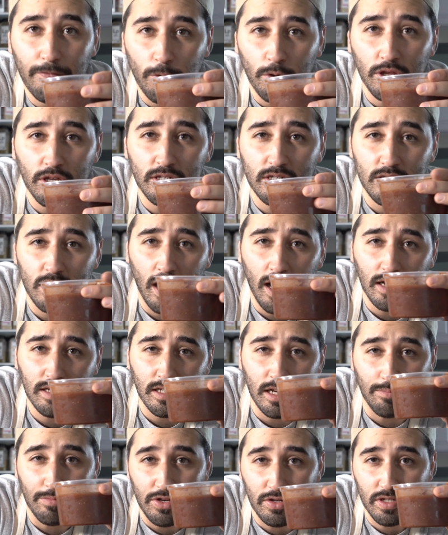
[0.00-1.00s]
For the
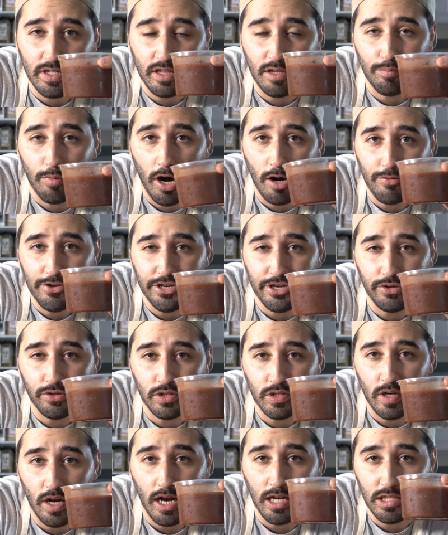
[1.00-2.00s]
sauce, I'm using the barbecue
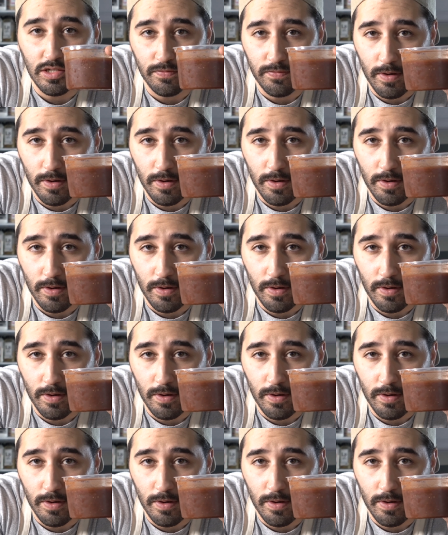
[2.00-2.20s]
sauce